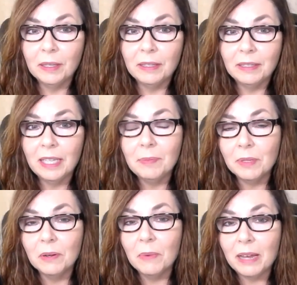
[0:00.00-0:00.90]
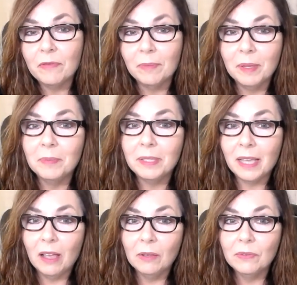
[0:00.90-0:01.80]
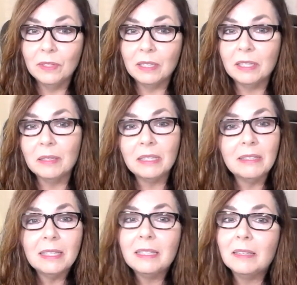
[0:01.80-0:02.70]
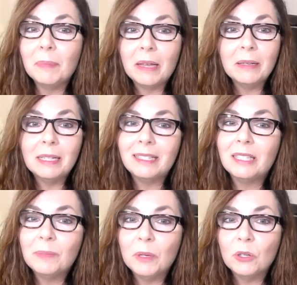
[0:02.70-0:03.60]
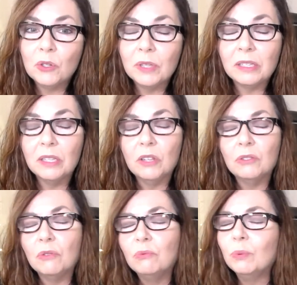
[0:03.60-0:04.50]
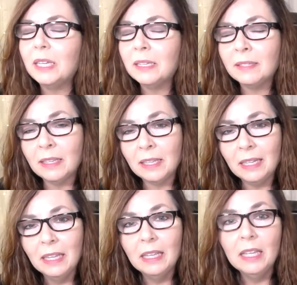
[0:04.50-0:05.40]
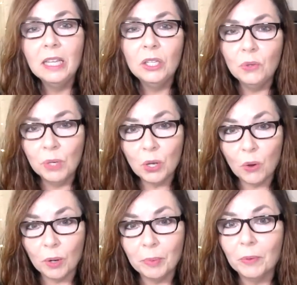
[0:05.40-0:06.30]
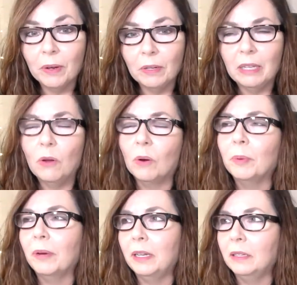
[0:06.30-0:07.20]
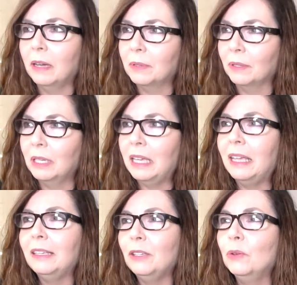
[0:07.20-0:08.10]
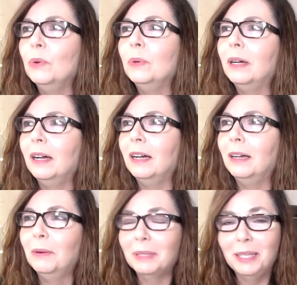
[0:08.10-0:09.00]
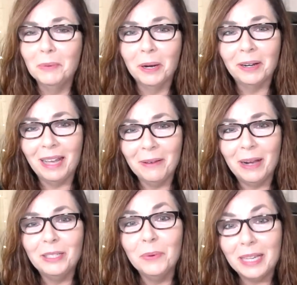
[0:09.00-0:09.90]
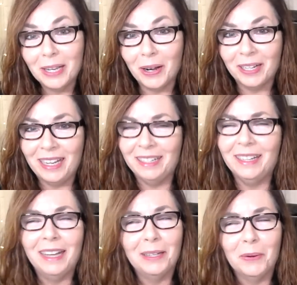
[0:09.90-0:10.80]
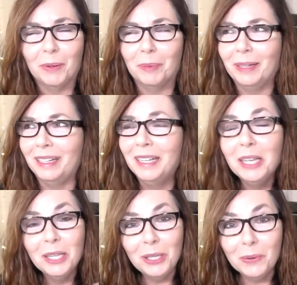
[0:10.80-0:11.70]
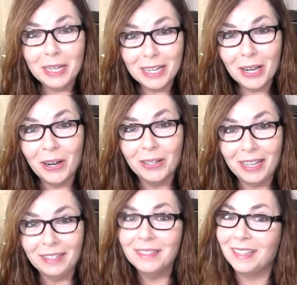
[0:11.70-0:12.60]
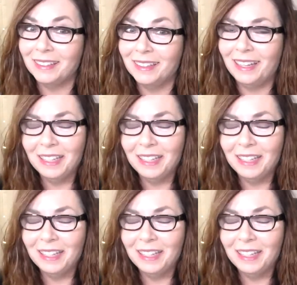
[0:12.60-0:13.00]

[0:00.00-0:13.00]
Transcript: keeps it away from themselves. It's it's it's about a, it's a spiritual lesson. There's a reason you incorporate incorporated. That was a good you uh what's the word I want? You incarnated, not incorporated. You incarnated. It's getting late.